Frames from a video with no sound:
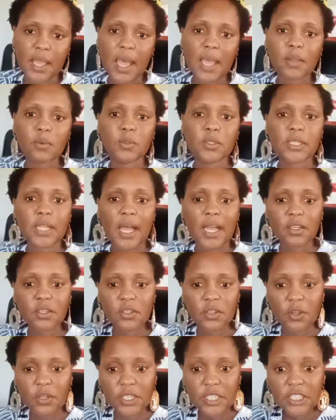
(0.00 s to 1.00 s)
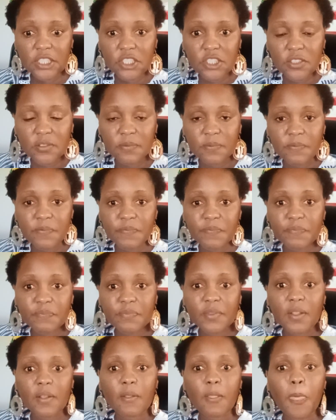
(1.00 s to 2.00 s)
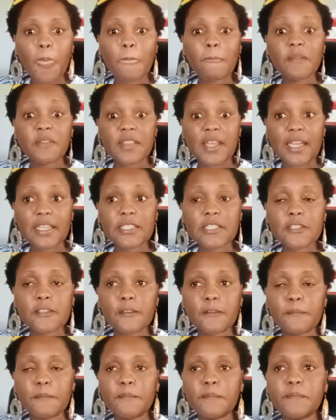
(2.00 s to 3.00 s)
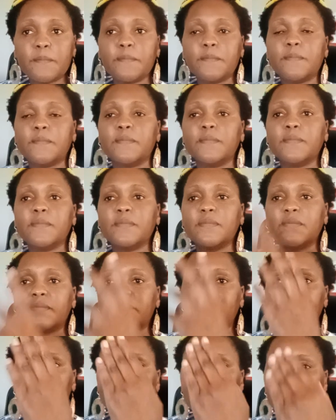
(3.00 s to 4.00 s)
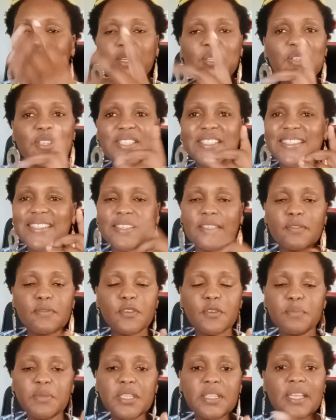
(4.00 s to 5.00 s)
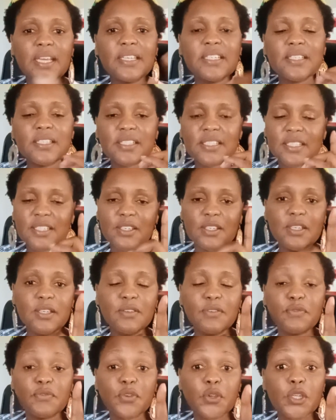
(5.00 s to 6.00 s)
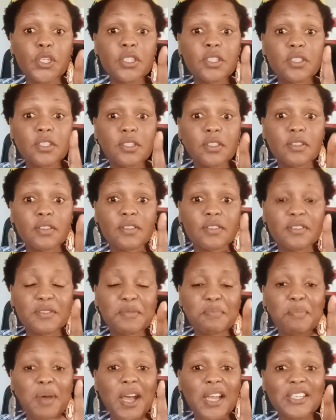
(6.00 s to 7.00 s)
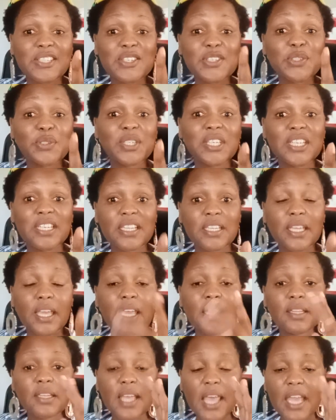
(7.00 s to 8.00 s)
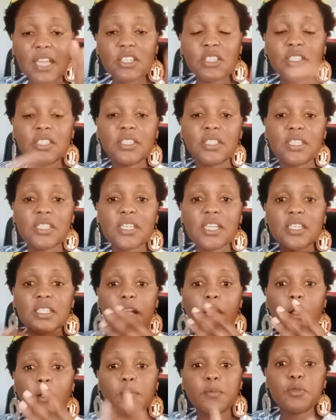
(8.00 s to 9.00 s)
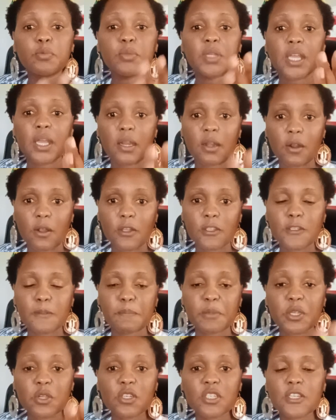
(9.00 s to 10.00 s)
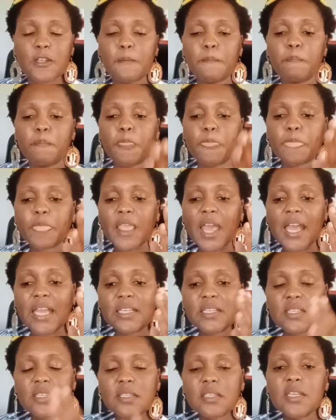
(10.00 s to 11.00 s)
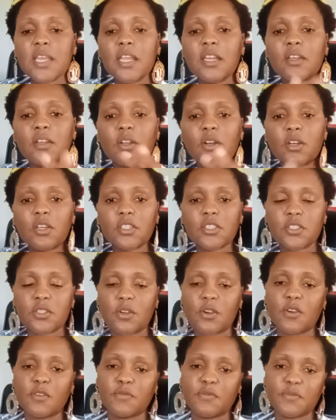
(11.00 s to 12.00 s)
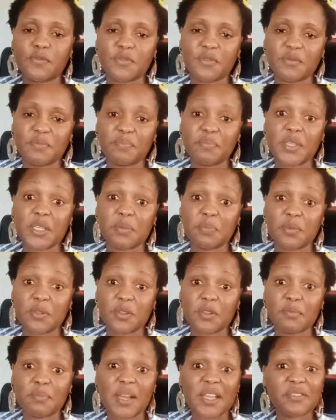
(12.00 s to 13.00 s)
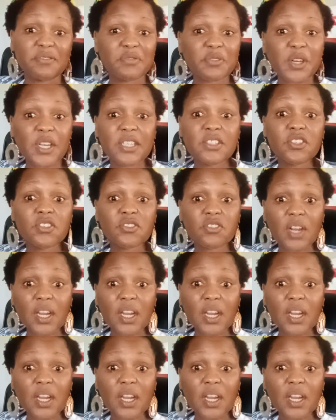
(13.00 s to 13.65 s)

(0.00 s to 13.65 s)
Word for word: I will acknowledge that because for me, that is the first part to healing. And actually, this has helped me a lot because I see a lot of people, my friends,